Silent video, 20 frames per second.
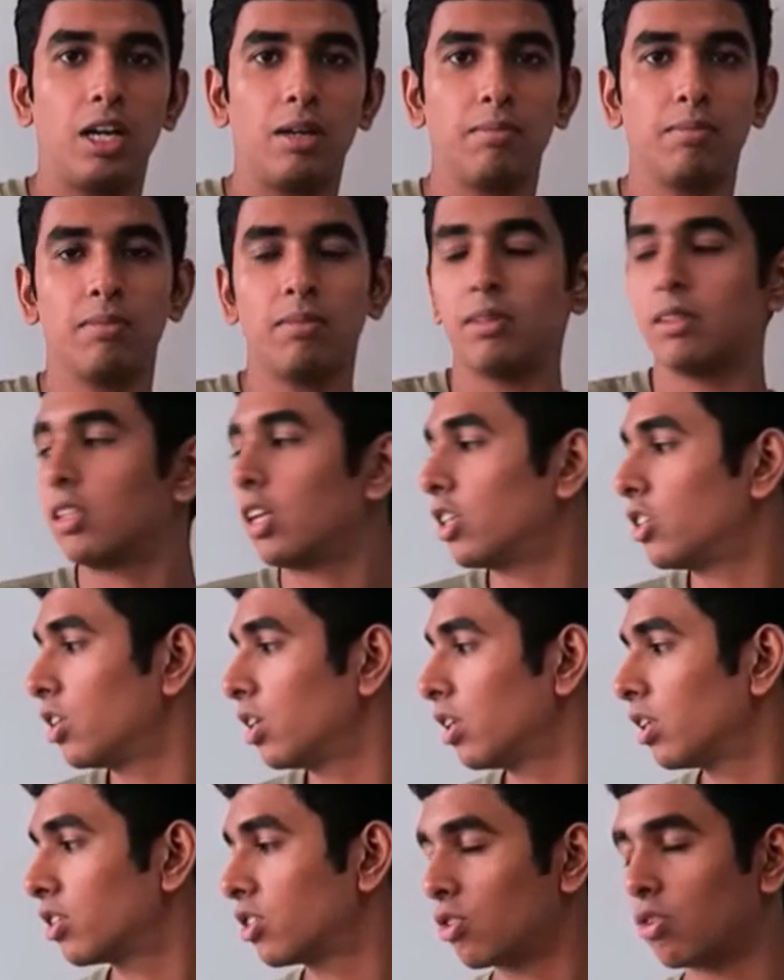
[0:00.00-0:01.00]
palm
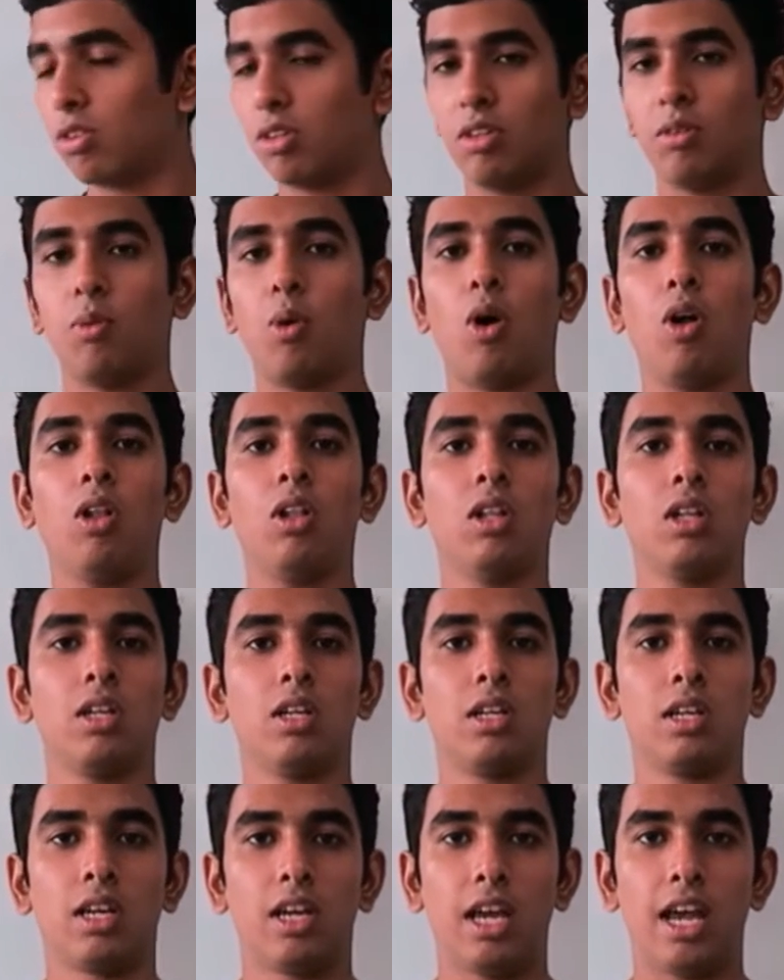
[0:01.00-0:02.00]
touching the wall,
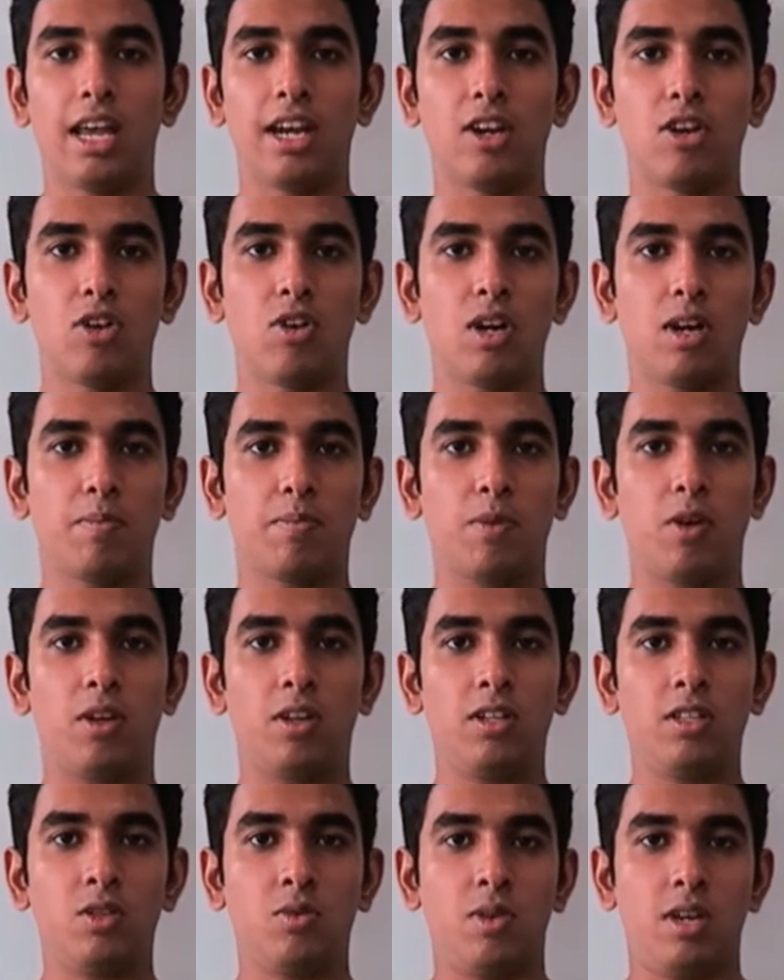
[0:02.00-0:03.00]
and go up
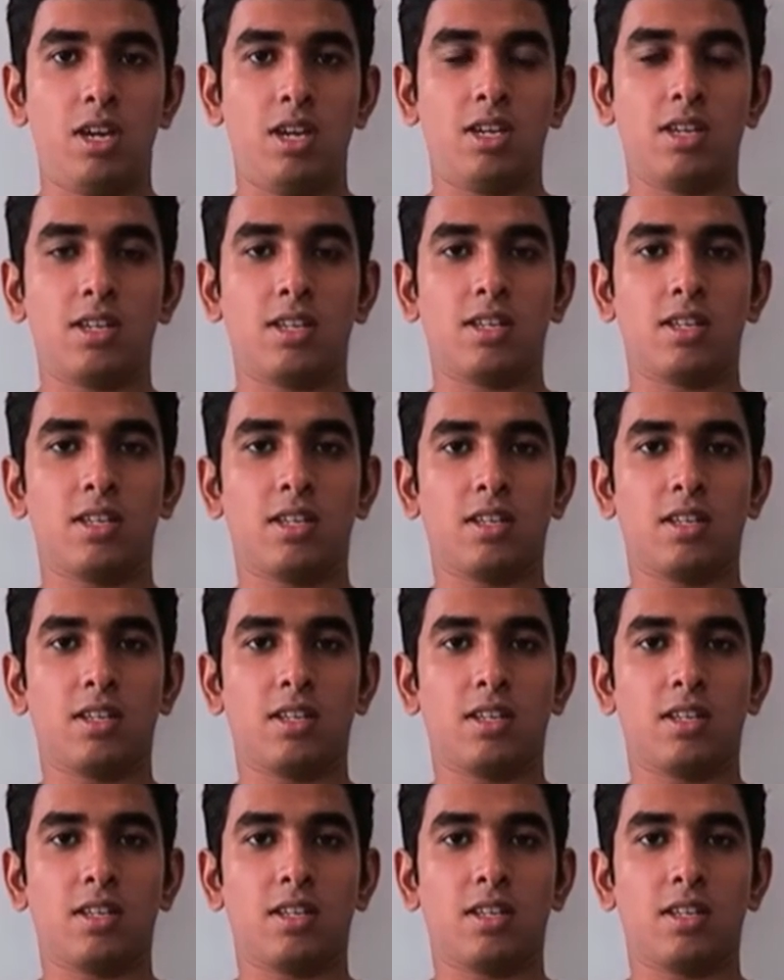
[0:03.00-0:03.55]
all the way.